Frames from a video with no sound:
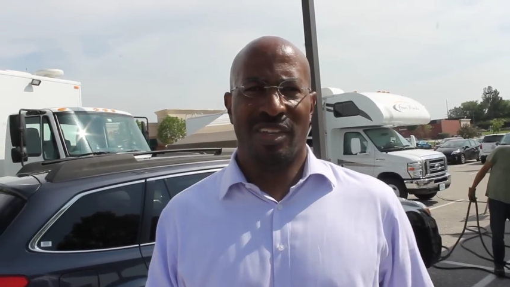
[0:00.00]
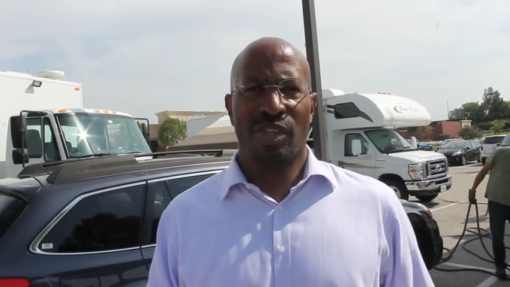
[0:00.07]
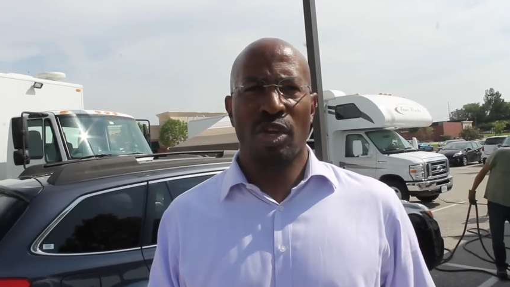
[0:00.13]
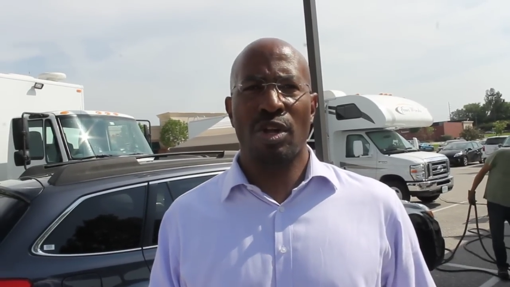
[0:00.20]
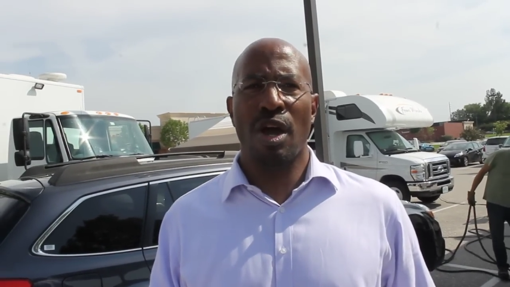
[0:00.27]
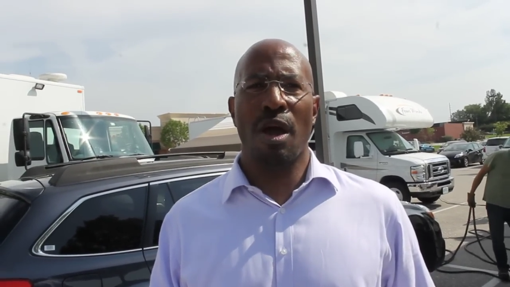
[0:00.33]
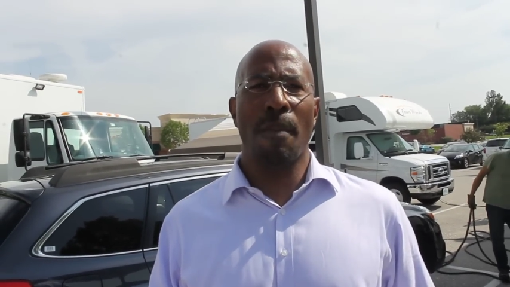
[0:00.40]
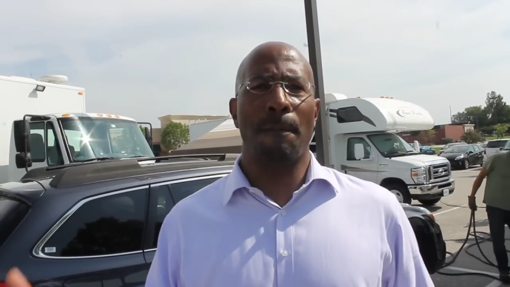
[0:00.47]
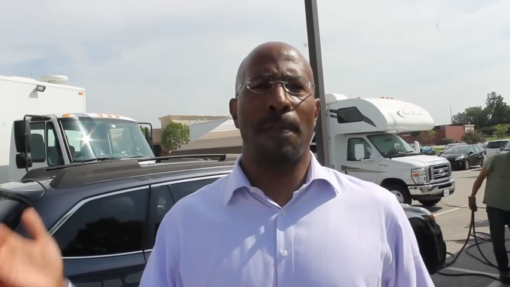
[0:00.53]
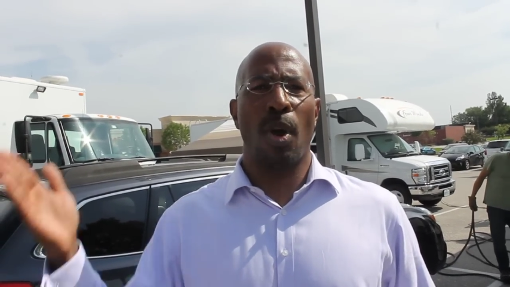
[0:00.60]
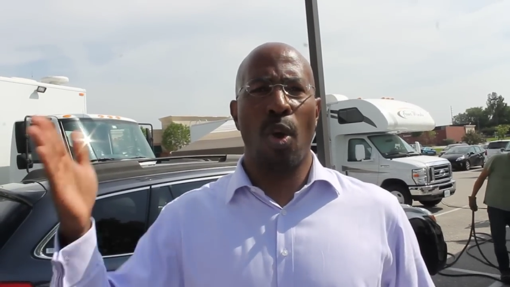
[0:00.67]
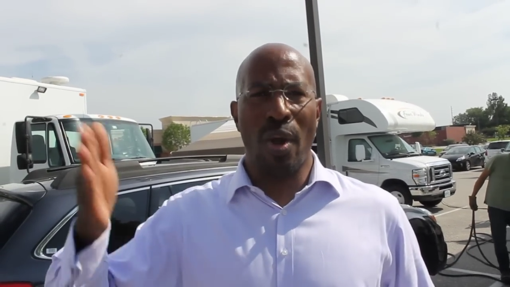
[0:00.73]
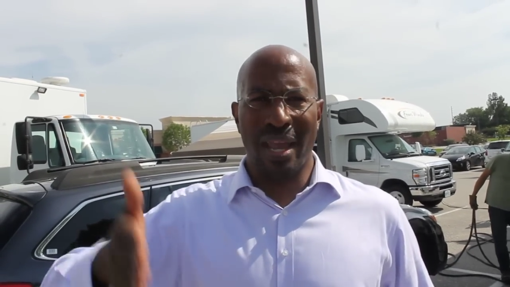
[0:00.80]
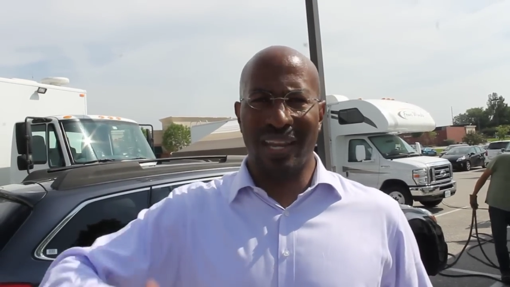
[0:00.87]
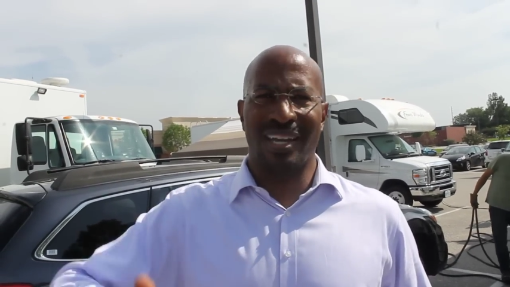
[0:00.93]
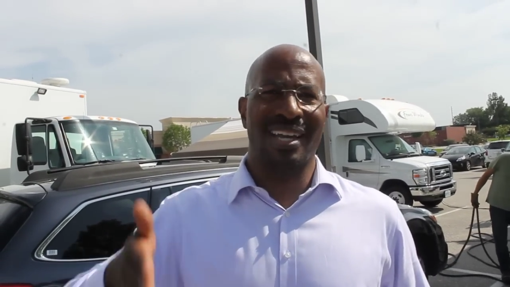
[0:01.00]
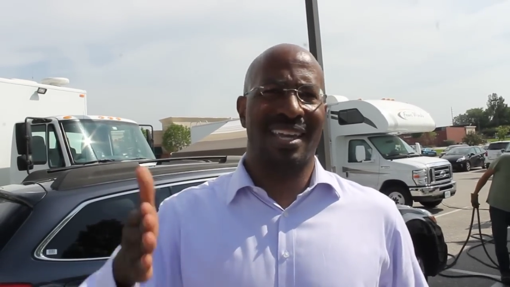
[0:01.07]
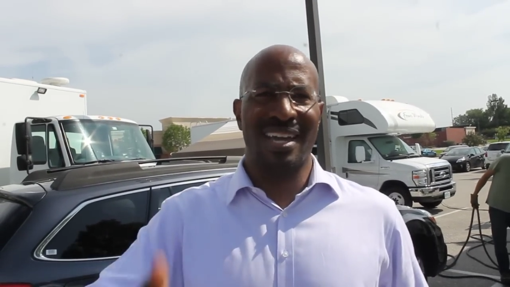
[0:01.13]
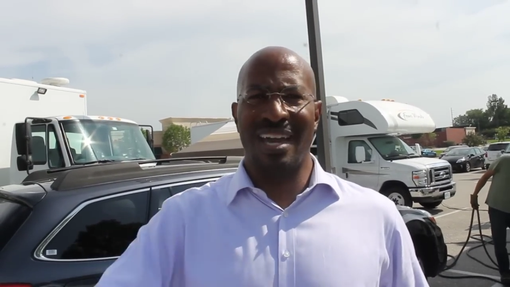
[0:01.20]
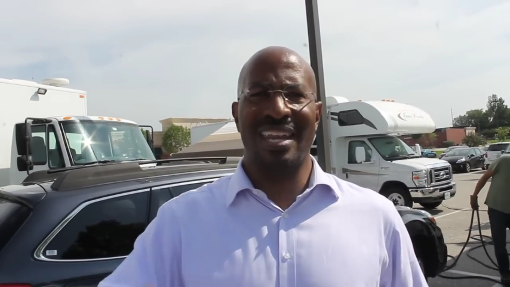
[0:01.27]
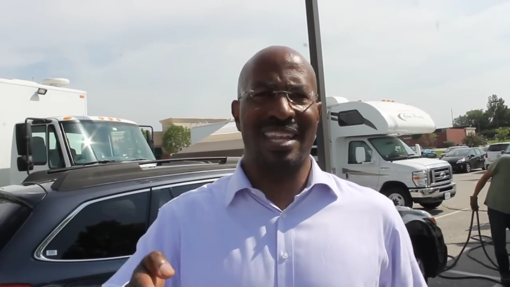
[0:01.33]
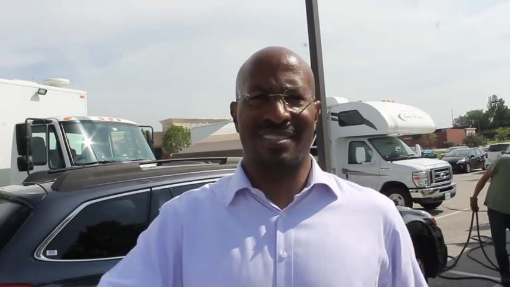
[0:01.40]
You don't point a
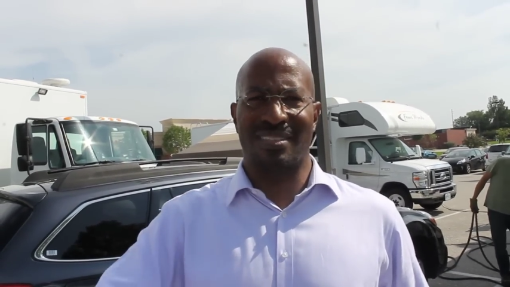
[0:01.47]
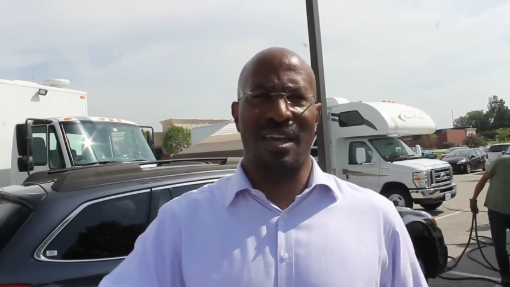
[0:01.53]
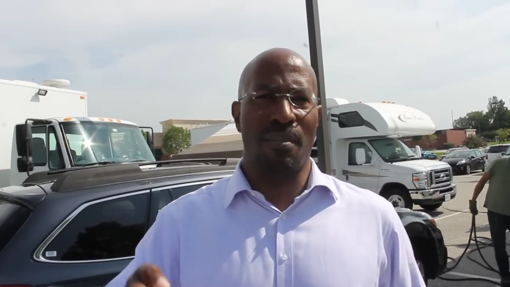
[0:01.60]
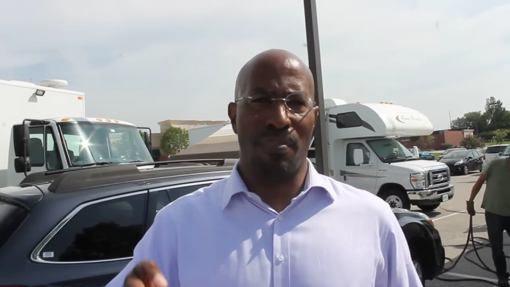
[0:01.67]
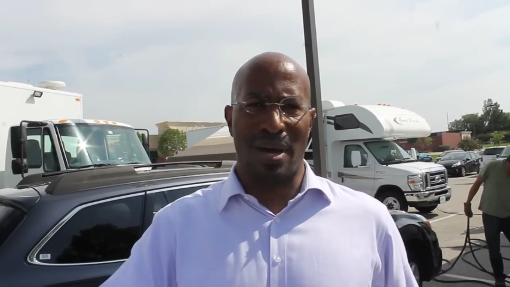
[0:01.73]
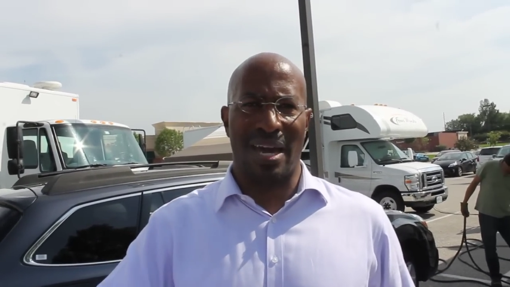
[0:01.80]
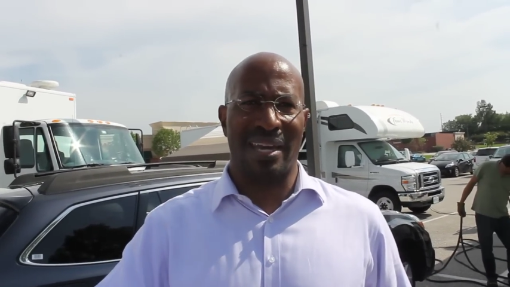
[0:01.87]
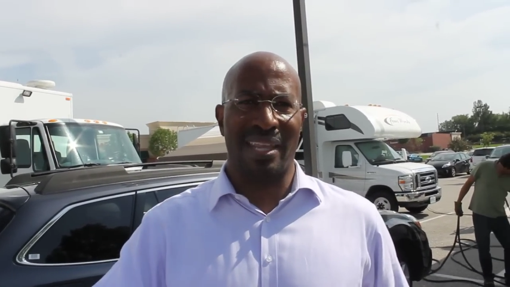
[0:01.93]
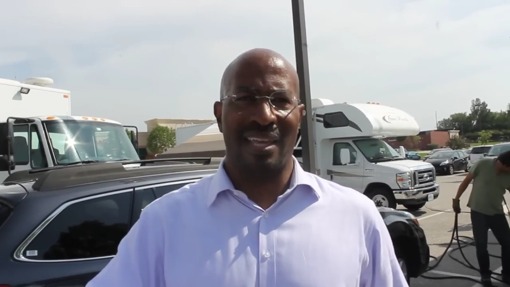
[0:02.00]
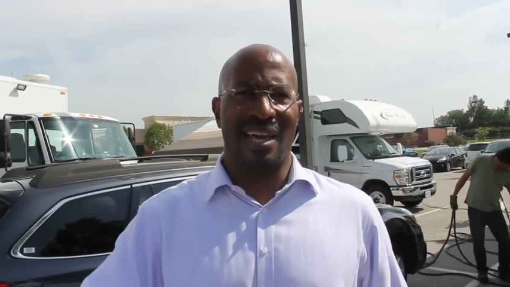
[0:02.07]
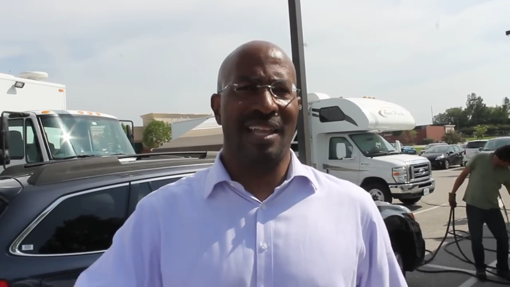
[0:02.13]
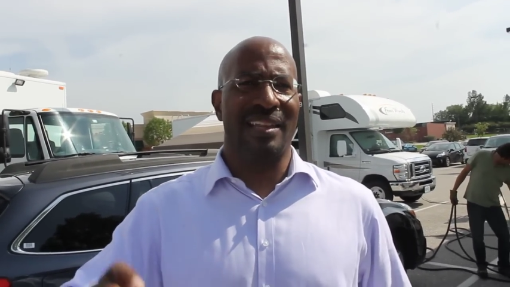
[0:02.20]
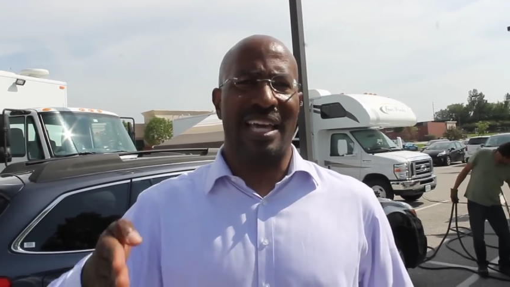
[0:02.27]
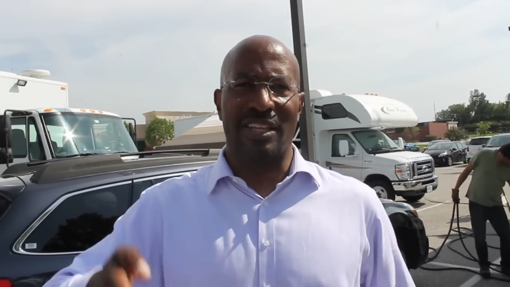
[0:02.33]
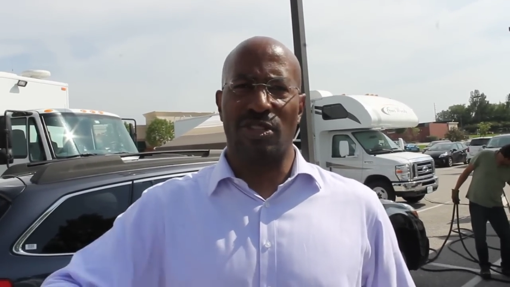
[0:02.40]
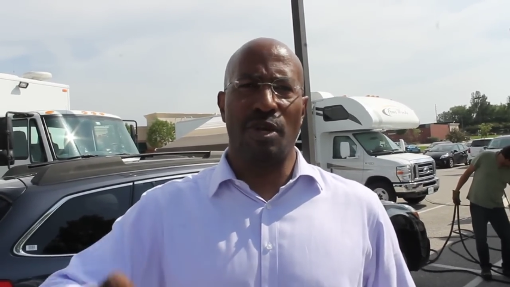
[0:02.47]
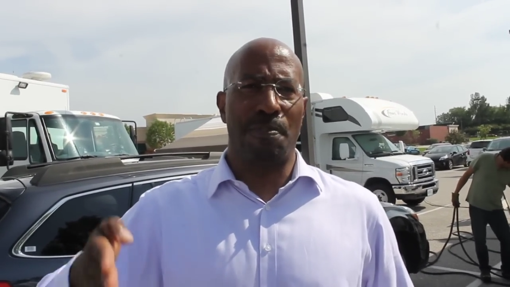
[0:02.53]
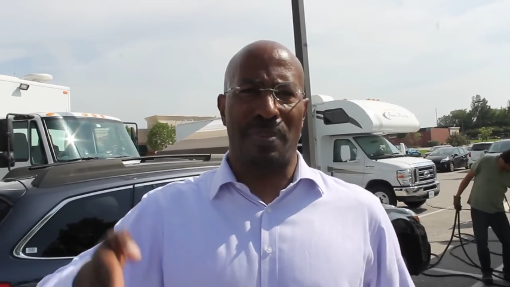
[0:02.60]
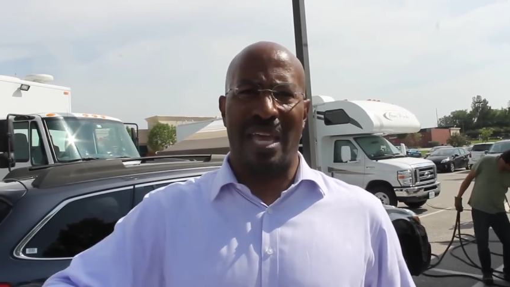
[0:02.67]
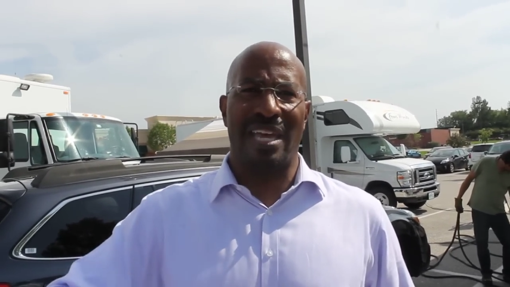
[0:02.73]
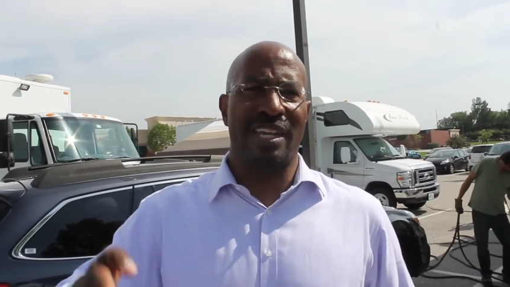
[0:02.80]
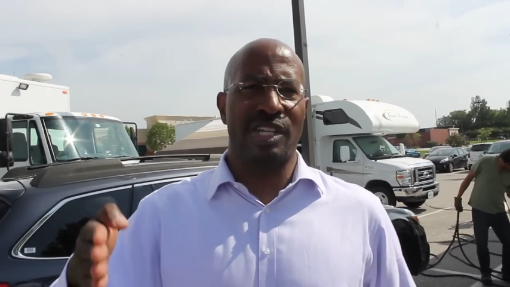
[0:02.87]
gun at somebody unless you
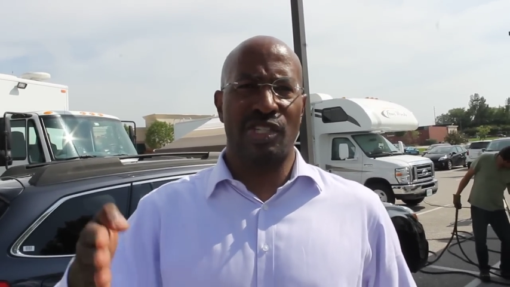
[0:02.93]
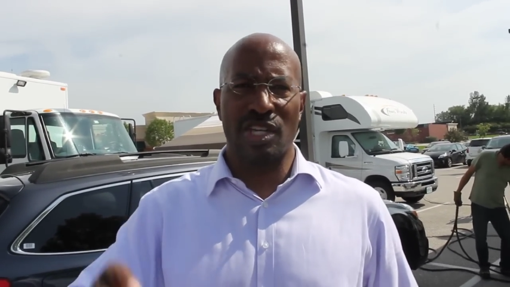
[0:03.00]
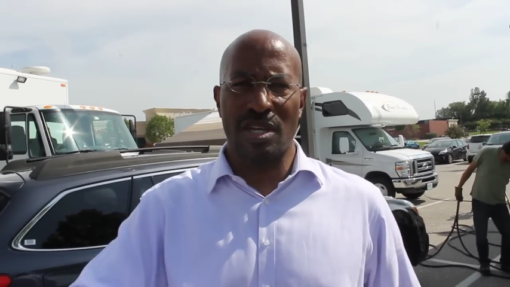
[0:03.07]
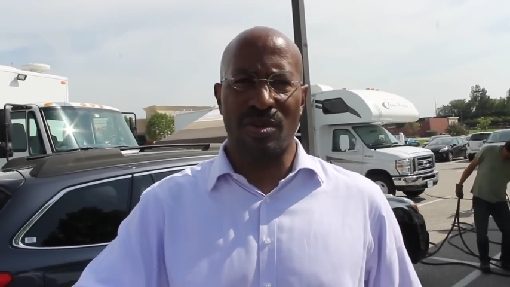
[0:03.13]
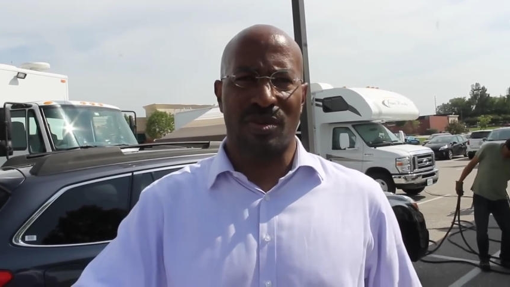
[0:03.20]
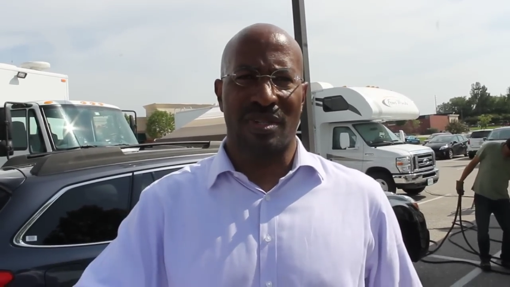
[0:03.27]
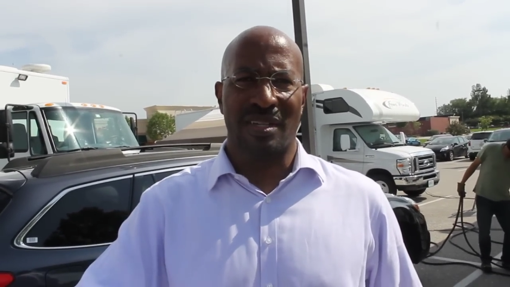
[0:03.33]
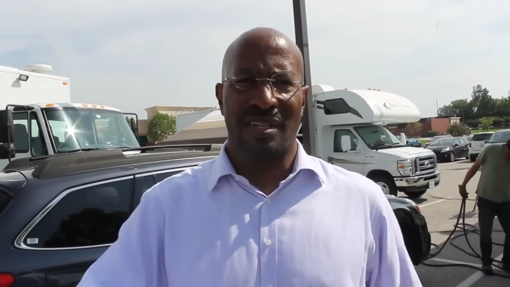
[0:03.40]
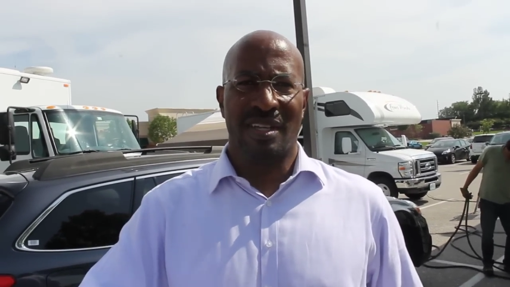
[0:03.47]
plan to shoot.